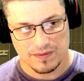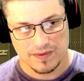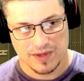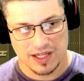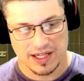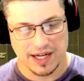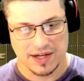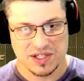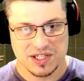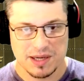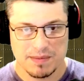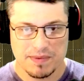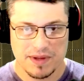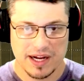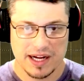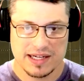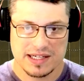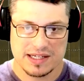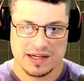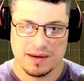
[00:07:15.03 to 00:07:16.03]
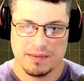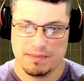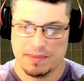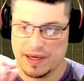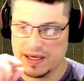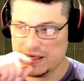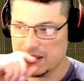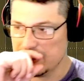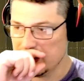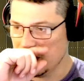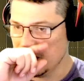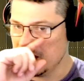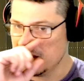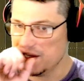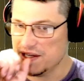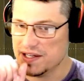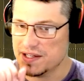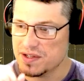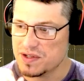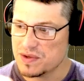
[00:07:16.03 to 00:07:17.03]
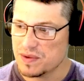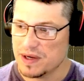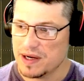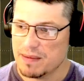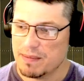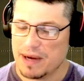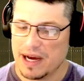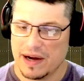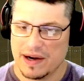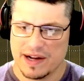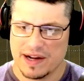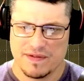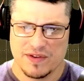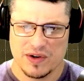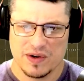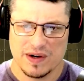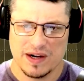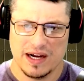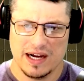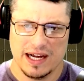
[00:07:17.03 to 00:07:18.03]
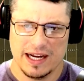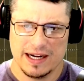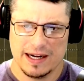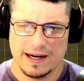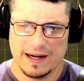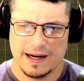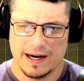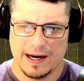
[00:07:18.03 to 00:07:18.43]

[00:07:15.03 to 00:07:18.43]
Now, something I saw Bendon London tweet about, if you're not